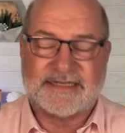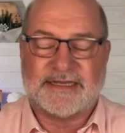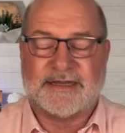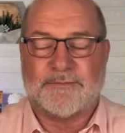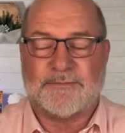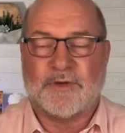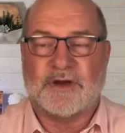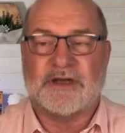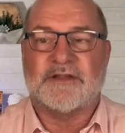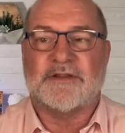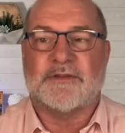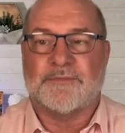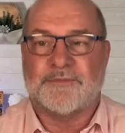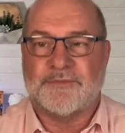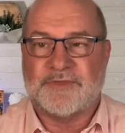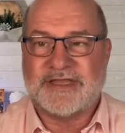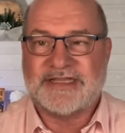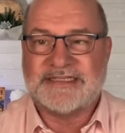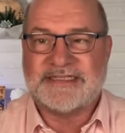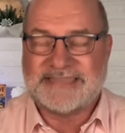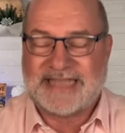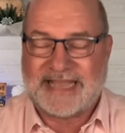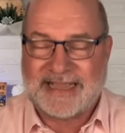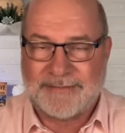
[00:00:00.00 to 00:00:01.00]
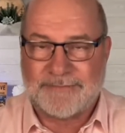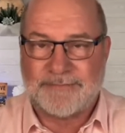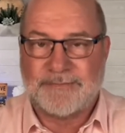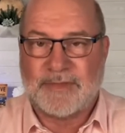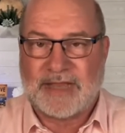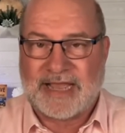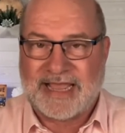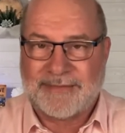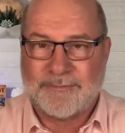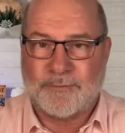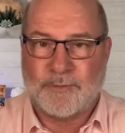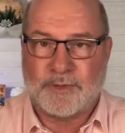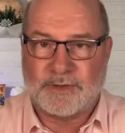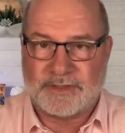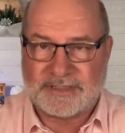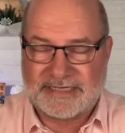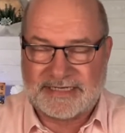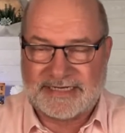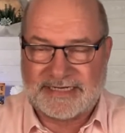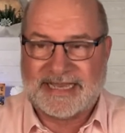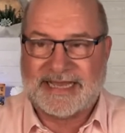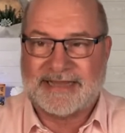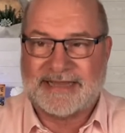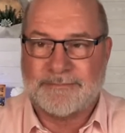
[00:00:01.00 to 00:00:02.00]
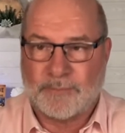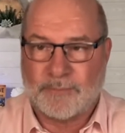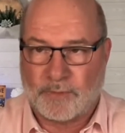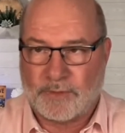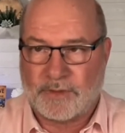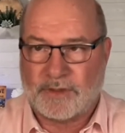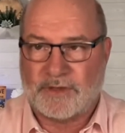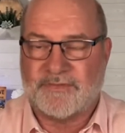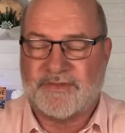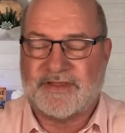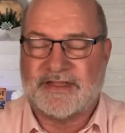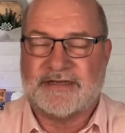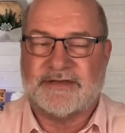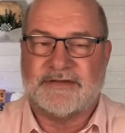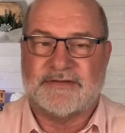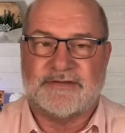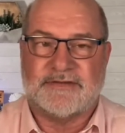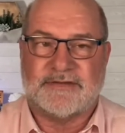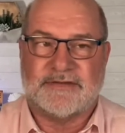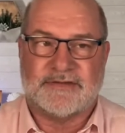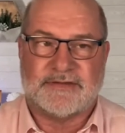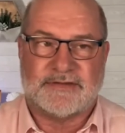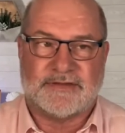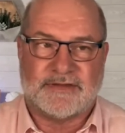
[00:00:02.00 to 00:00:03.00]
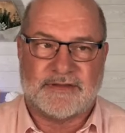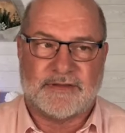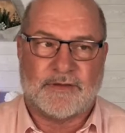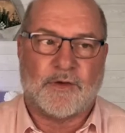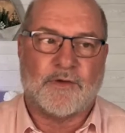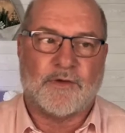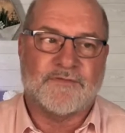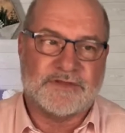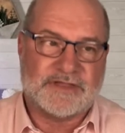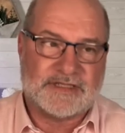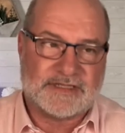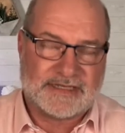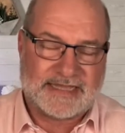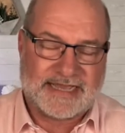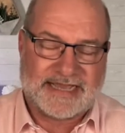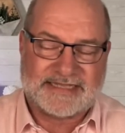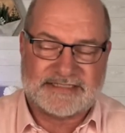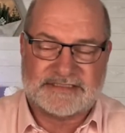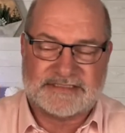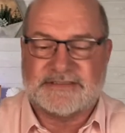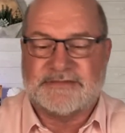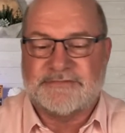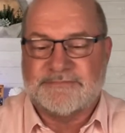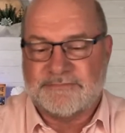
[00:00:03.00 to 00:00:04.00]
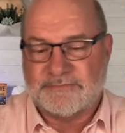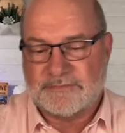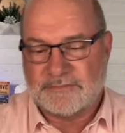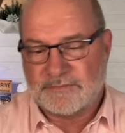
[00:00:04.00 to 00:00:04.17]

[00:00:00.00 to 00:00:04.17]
one of the things I'm working on more, that over the last